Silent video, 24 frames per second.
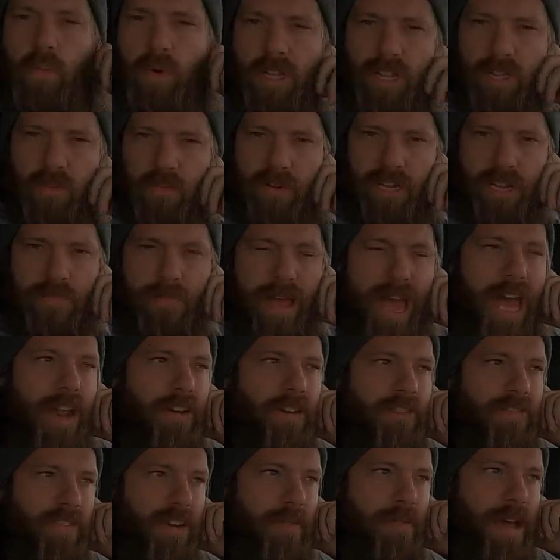will it really
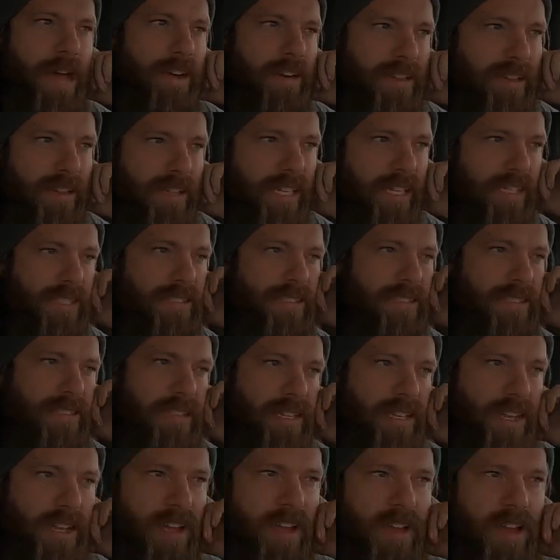matter if I'm out in
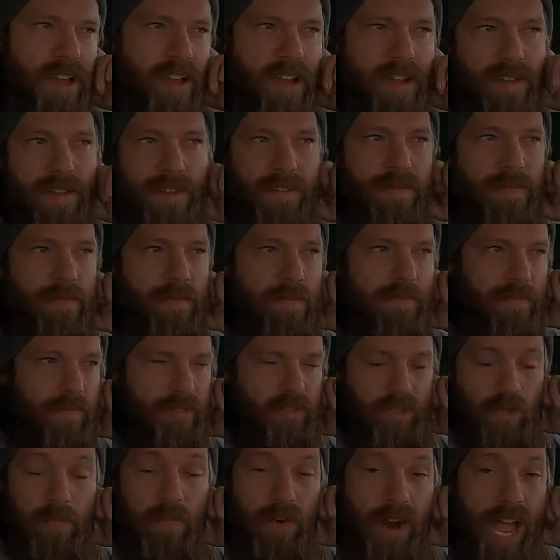
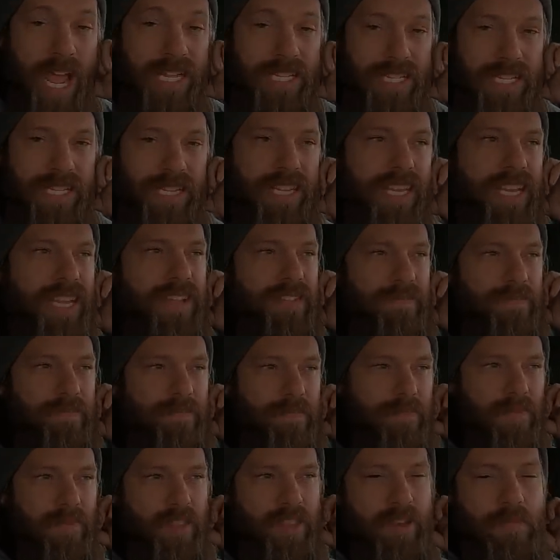this? Surprisingly,
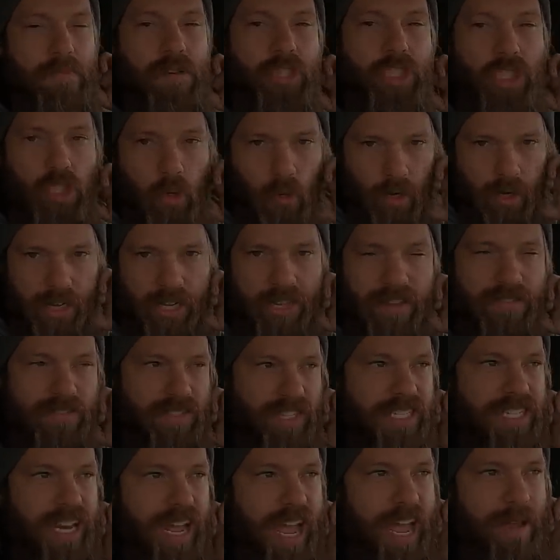the majority
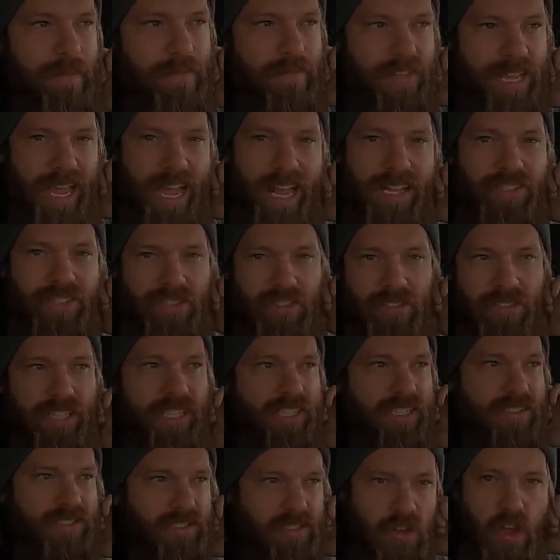of the time, the answer
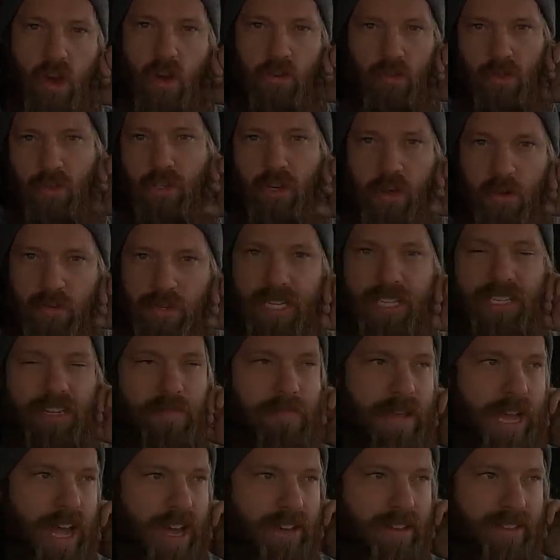is no, you don't need
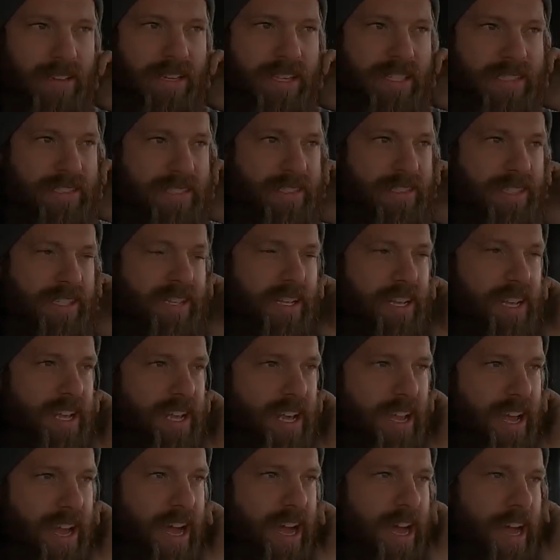to be out in this.
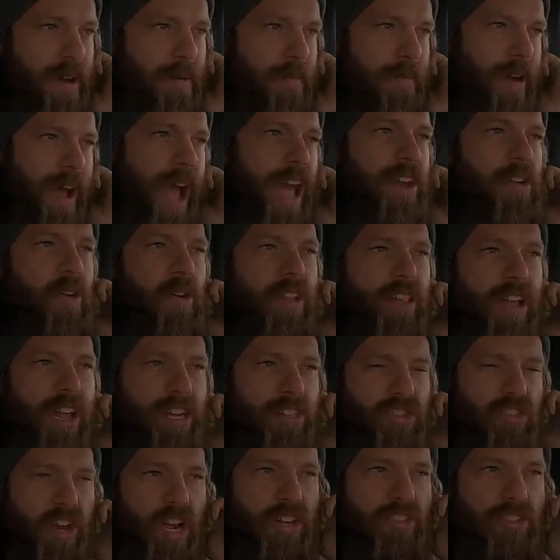Um, I know a lot
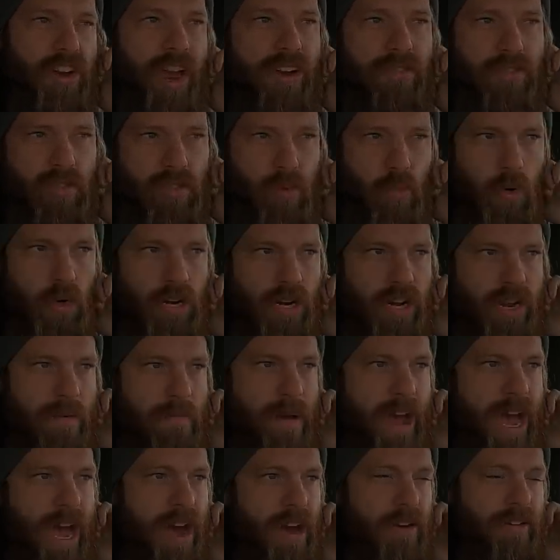of truck drivers worry
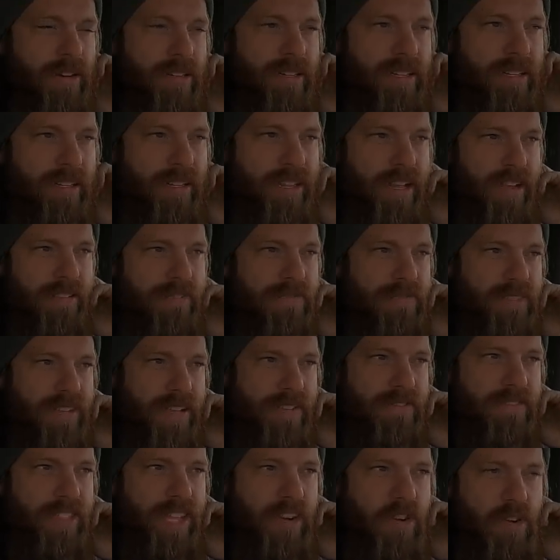about if,
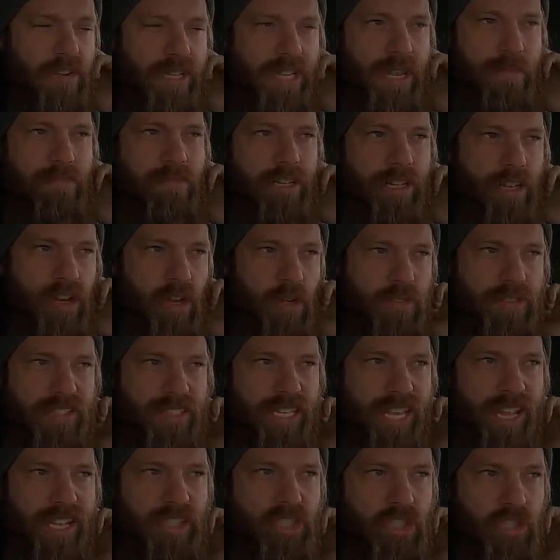if they don't keep their load
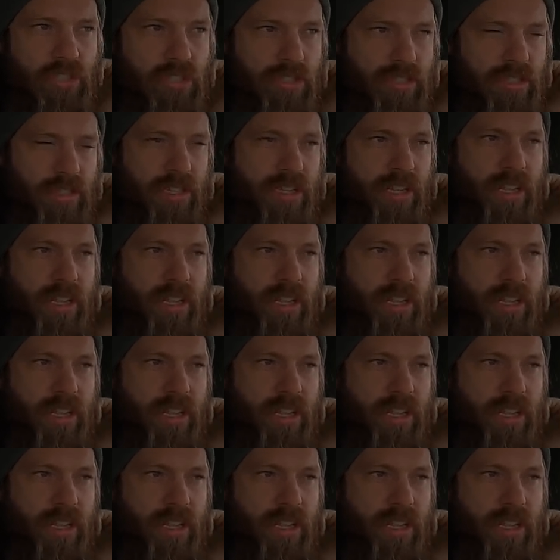schedule,